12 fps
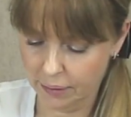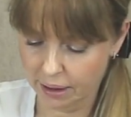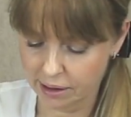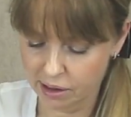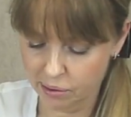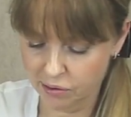
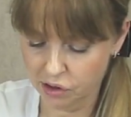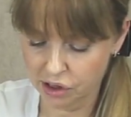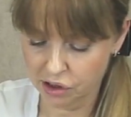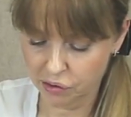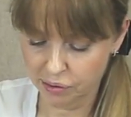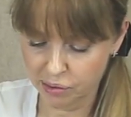So we'll
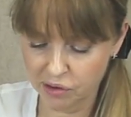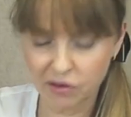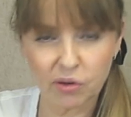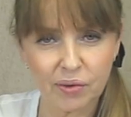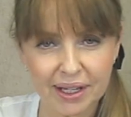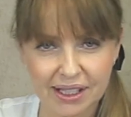just remove
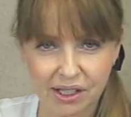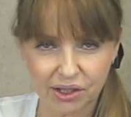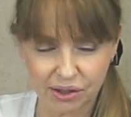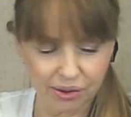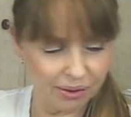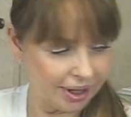the
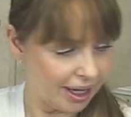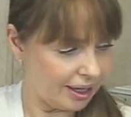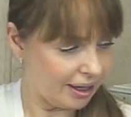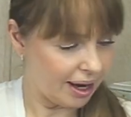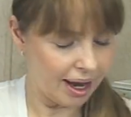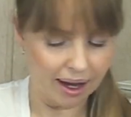residue,
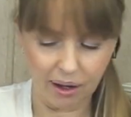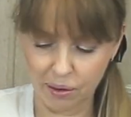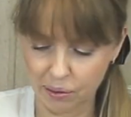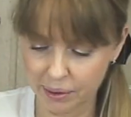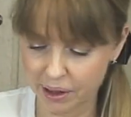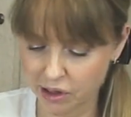and now
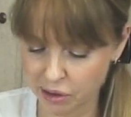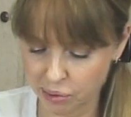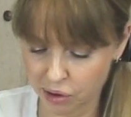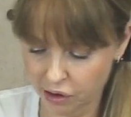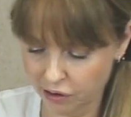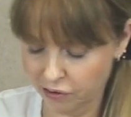we're going to
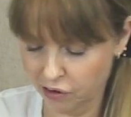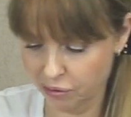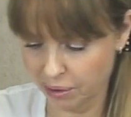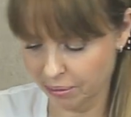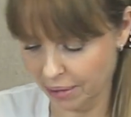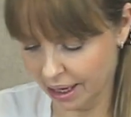put on the
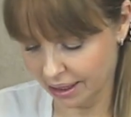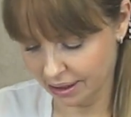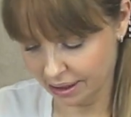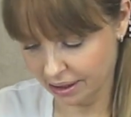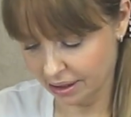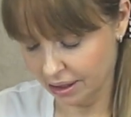firming
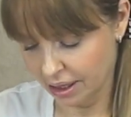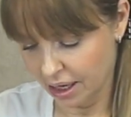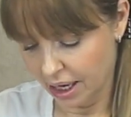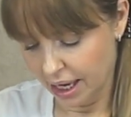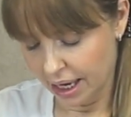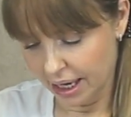mask.
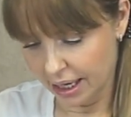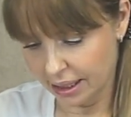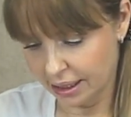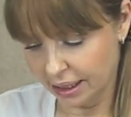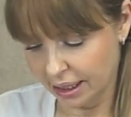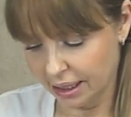
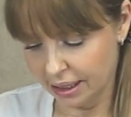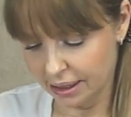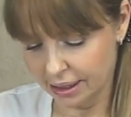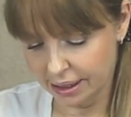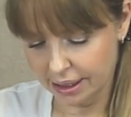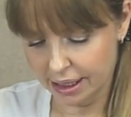
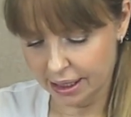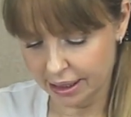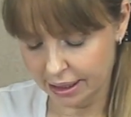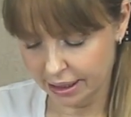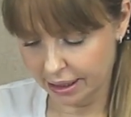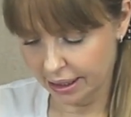
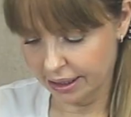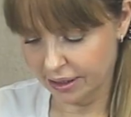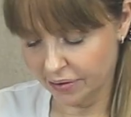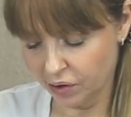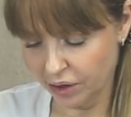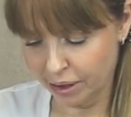It's
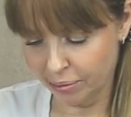very